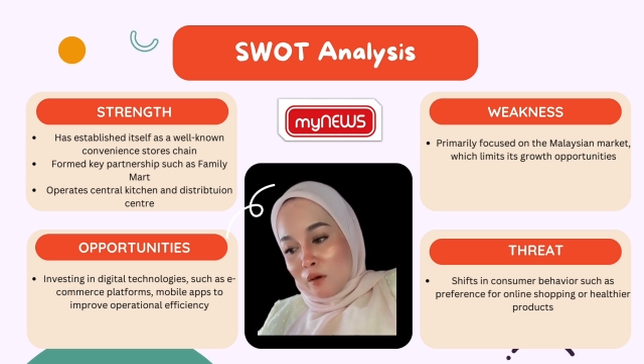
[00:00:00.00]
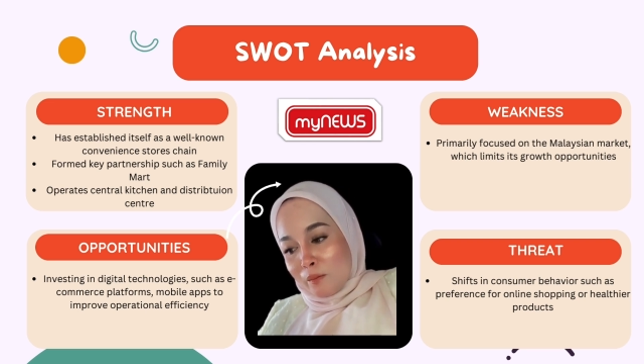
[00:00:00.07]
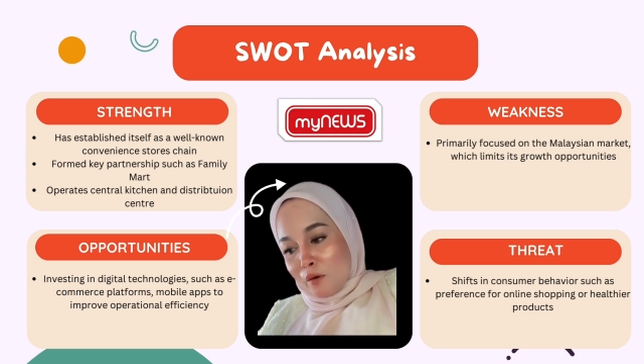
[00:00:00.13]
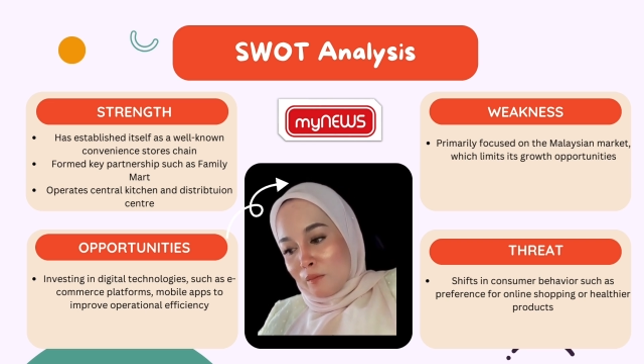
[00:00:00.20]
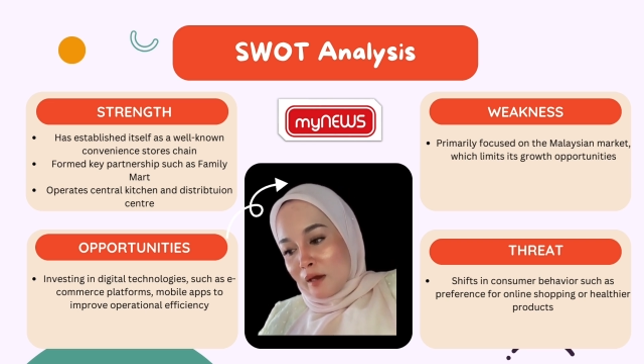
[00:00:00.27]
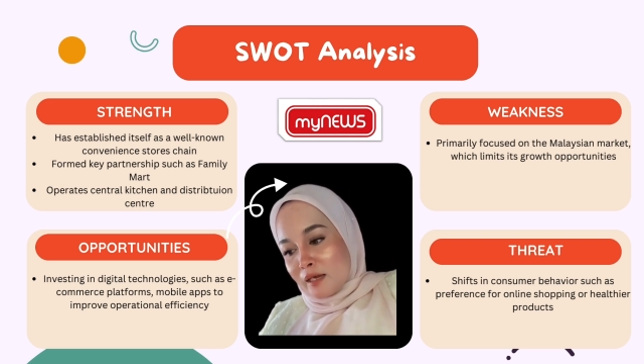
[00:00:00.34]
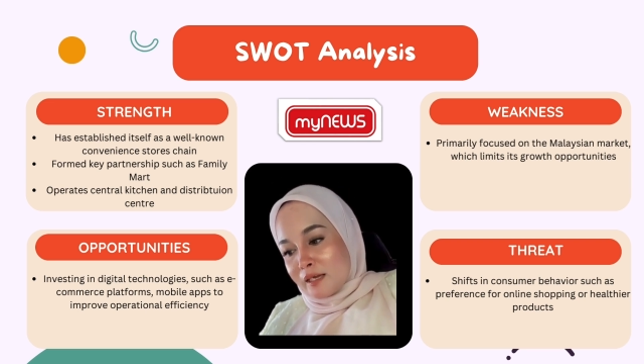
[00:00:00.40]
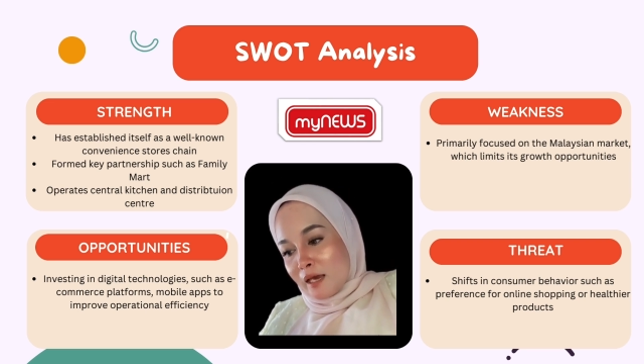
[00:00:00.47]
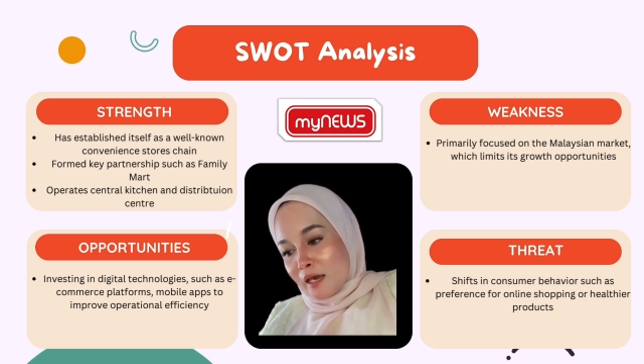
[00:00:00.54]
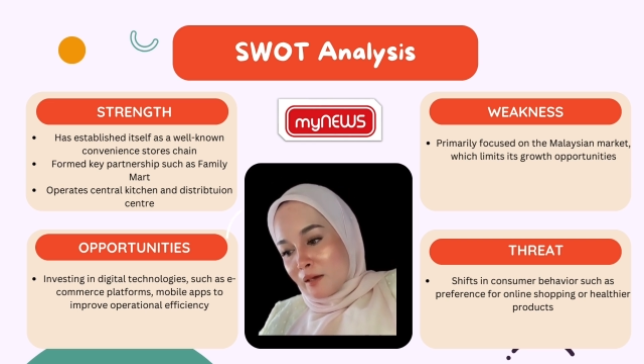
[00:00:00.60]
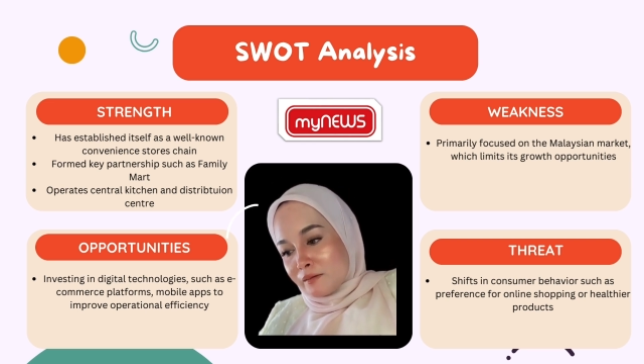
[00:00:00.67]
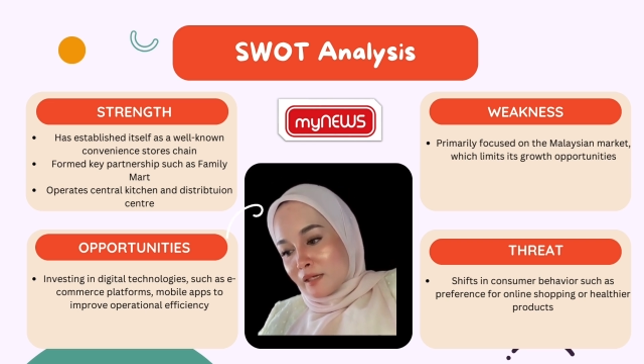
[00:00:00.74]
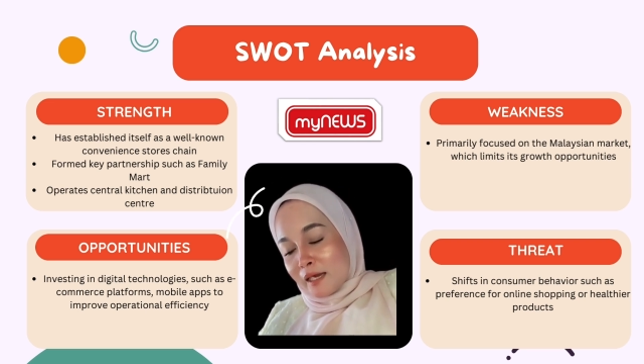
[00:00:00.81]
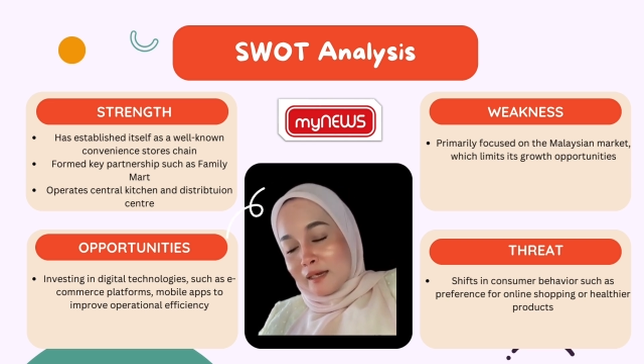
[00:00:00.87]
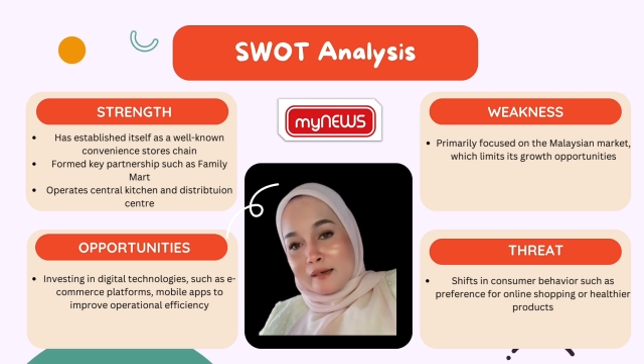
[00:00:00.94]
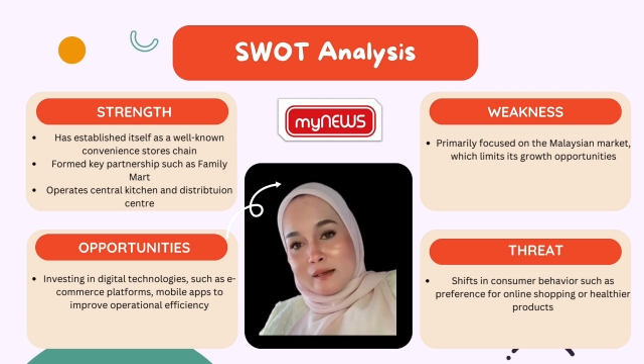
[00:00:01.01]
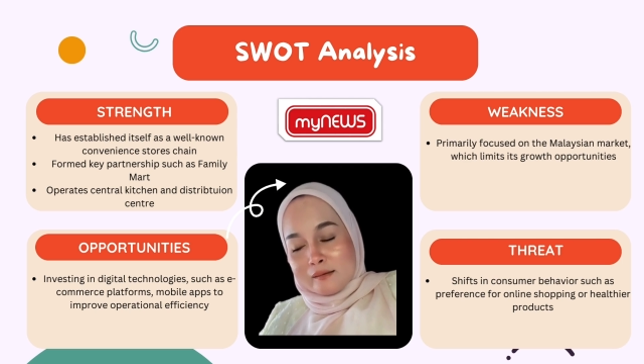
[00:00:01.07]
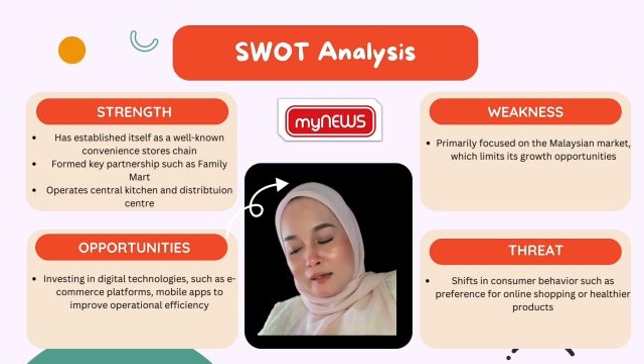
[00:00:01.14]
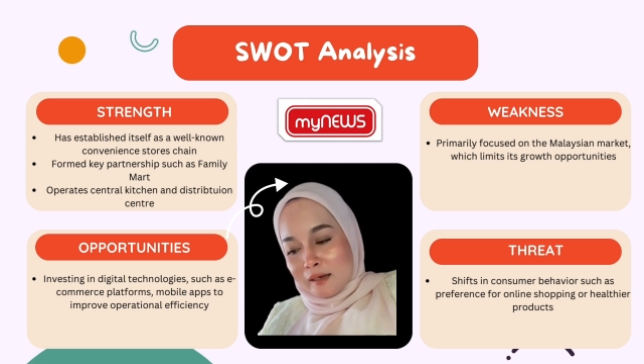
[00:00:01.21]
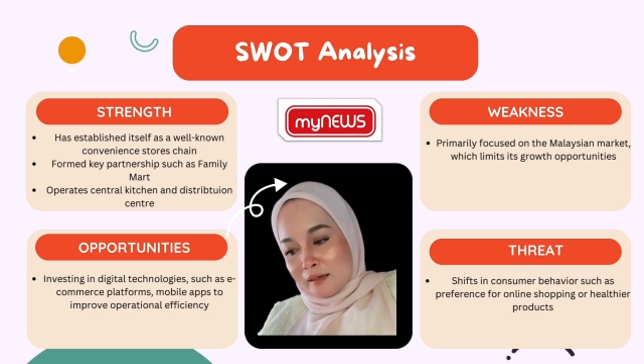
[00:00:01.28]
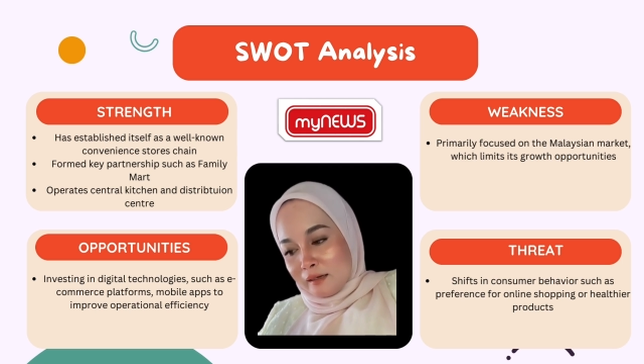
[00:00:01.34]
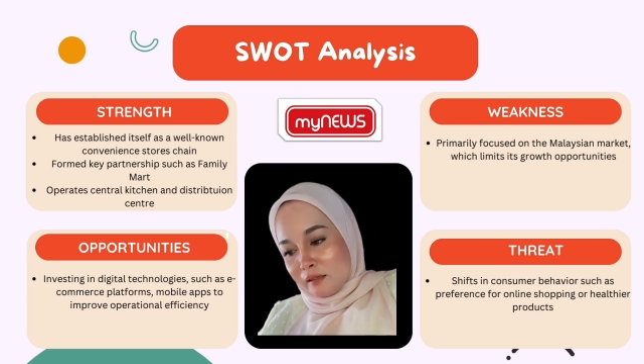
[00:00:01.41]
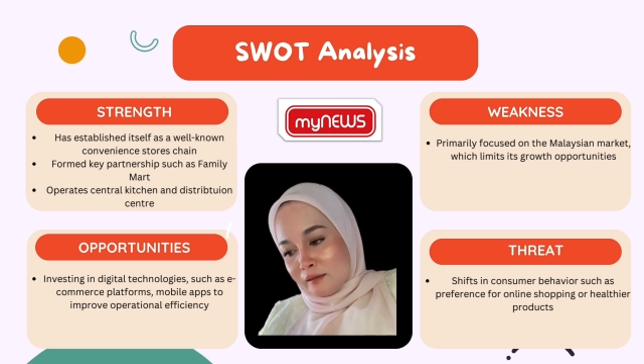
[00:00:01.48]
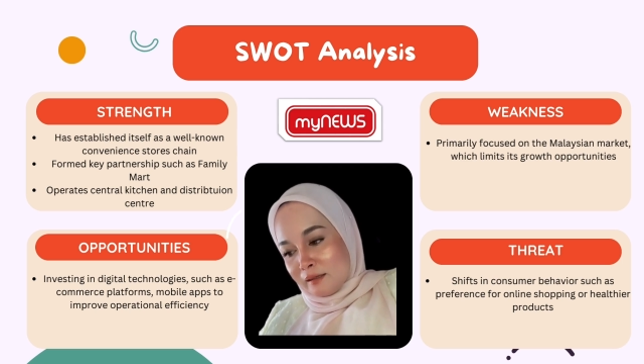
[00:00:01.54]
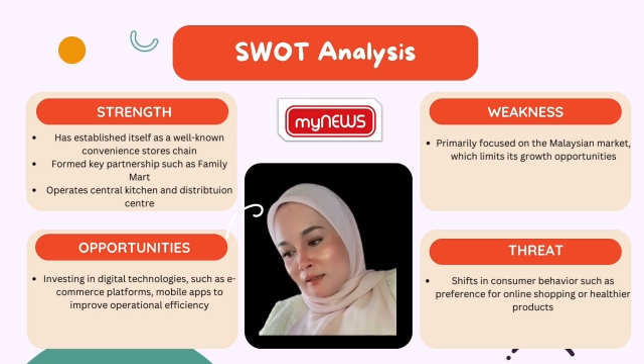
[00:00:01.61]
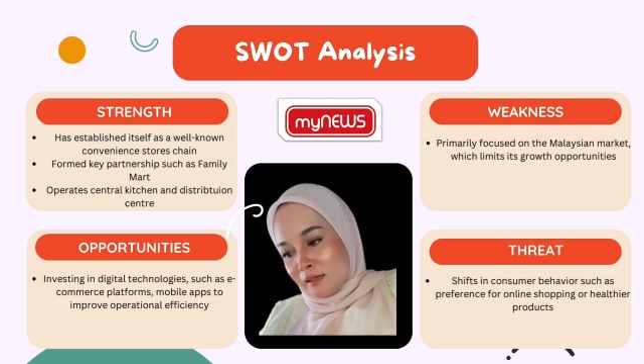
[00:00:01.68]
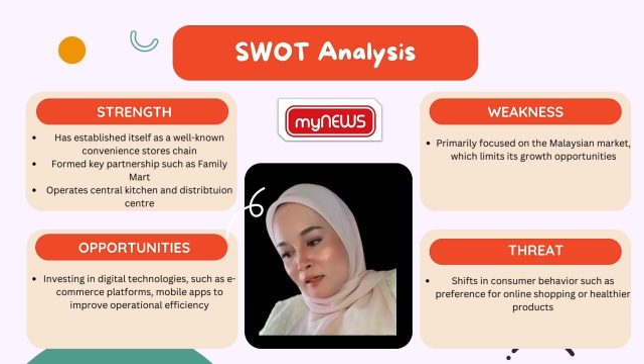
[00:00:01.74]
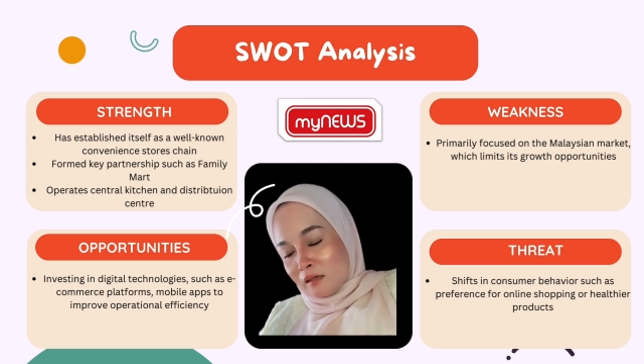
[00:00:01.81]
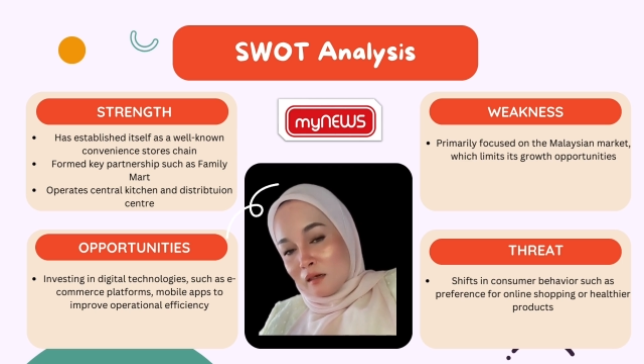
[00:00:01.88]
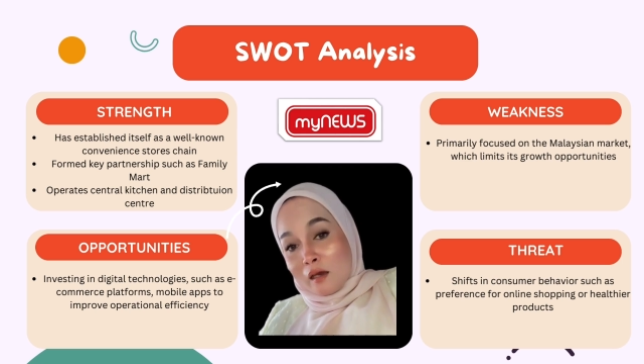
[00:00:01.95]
mobile apps and data analytics.